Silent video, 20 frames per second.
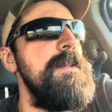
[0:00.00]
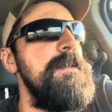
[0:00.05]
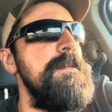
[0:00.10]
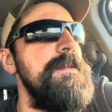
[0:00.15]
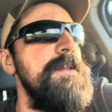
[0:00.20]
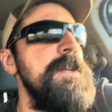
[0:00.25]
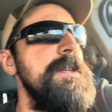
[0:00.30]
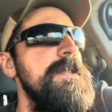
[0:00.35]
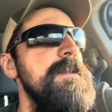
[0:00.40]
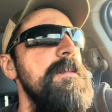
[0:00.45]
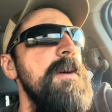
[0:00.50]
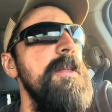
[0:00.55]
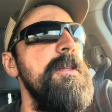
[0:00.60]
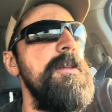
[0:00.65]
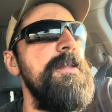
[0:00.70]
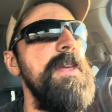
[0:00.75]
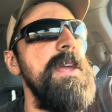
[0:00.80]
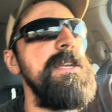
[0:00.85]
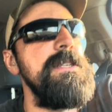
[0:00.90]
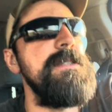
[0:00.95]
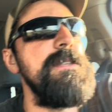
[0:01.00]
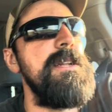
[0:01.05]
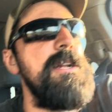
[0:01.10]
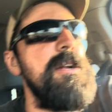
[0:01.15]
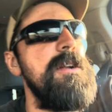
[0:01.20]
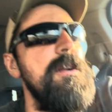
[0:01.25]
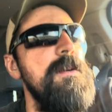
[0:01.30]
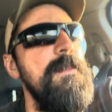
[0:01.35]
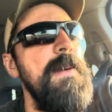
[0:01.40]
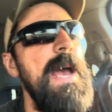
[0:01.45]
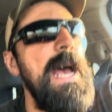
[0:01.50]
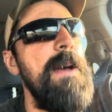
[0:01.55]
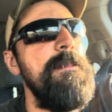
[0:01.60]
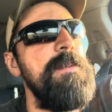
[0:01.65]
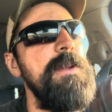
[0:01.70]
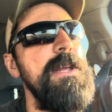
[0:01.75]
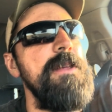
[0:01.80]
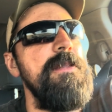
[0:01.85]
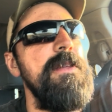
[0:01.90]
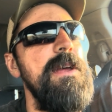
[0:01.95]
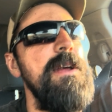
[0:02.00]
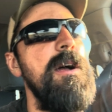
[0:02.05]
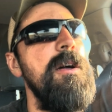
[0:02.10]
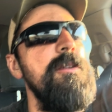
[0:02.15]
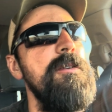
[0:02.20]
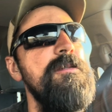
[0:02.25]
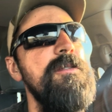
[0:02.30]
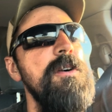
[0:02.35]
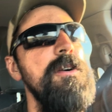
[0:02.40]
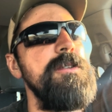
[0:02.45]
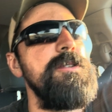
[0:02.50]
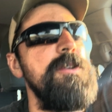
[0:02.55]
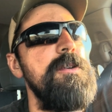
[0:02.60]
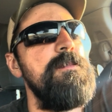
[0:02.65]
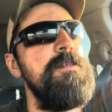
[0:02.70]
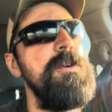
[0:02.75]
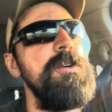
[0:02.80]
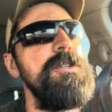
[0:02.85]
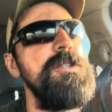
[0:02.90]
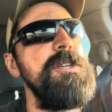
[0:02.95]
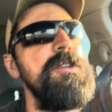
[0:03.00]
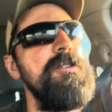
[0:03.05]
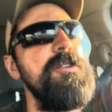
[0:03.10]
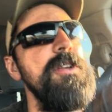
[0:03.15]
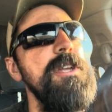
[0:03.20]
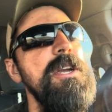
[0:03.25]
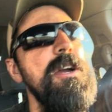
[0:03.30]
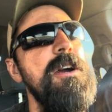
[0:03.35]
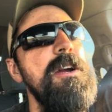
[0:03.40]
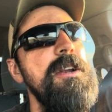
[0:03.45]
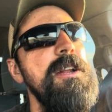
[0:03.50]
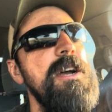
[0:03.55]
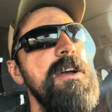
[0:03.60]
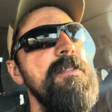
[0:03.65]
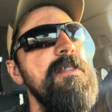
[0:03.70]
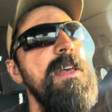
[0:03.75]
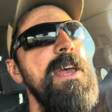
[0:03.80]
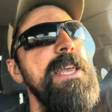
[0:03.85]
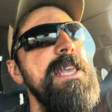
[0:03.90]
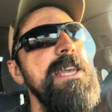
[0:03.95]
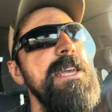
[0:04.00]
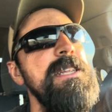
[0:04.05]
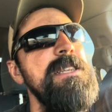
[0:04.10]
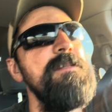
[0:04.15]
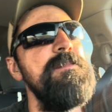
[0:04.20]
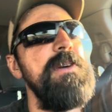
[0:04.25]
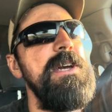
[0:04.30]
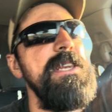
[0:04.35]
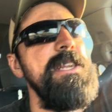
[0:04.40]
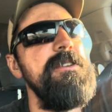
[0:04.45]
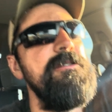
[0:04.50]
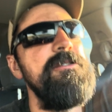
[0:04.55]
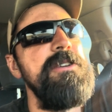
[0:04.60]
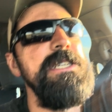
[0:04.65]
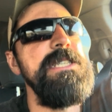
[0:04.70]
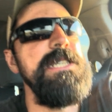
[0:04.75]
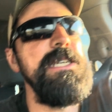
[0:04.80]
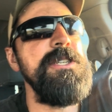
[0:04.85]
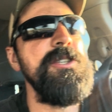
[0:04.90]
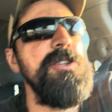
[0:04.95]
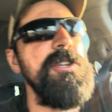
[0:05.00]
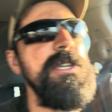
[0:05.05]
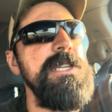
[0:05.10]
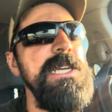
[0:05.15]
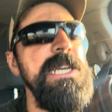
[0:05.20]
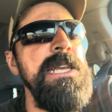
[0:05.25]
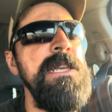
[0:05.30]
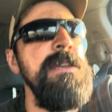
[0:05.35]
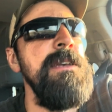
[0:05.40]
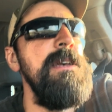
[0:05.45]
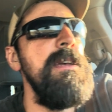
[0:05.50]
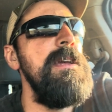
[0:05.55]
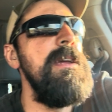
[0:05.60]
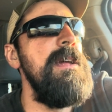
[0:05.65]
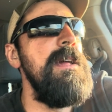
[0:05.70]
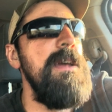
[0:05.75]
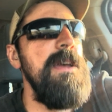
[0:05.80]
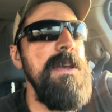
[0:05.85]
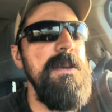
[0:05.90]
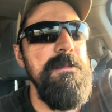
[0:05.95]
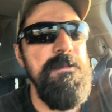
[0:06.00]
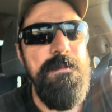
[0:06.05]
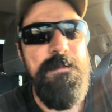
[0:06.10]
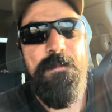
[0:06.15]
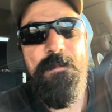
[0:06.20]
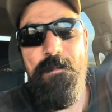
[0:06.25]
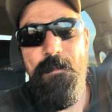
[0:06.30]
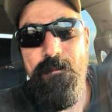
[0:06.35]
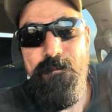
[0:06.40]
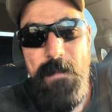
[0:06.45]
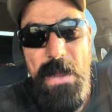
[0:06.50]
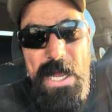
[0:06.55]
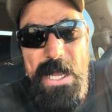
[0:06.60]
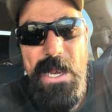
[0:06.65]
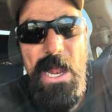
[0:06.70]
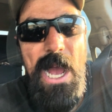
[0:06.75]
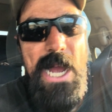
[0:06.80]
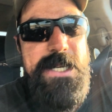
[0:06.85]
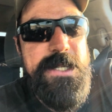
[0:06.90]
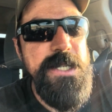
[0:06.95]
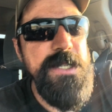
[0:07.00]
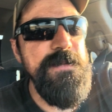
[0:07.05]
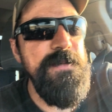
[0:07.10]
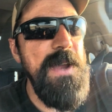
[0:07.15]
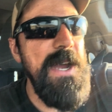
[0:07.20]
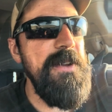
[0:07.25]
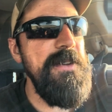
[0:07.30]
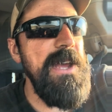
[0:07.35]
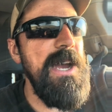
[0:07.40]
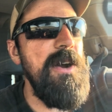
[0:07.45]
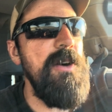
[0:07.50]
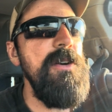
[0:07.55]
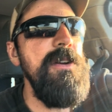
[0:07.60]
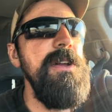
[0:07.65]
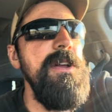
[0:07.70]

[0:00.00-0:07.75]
There's some other things that are happening that other folks are pushing really hard on, like independent redistricting. Man, I just found out